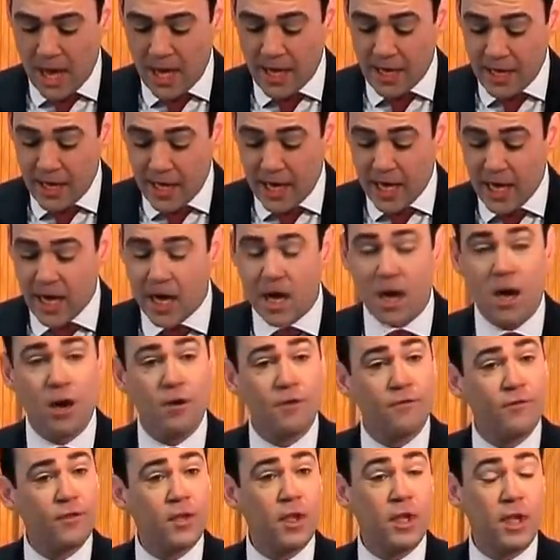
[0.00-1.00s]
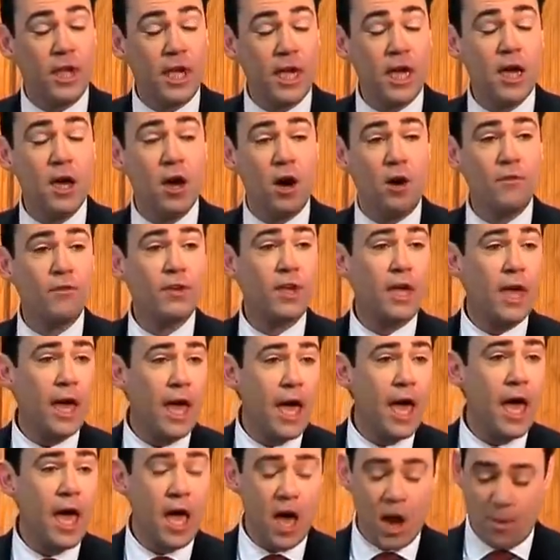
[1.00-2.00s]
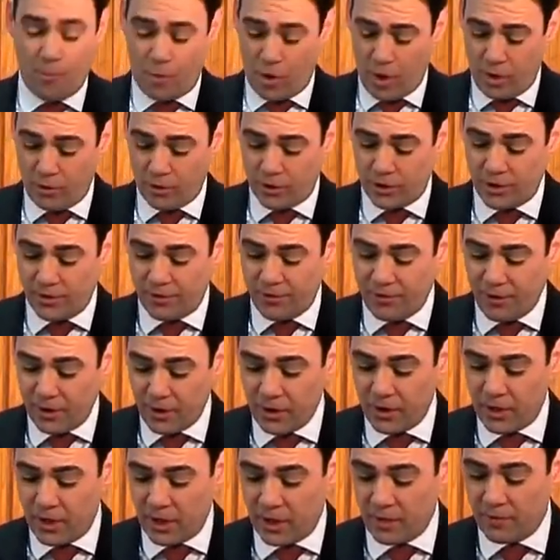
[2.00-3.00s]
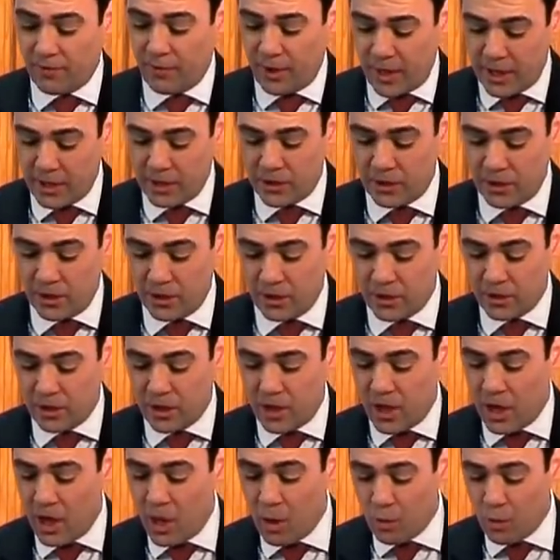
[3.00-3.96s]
A year of care approach to funding, for instance,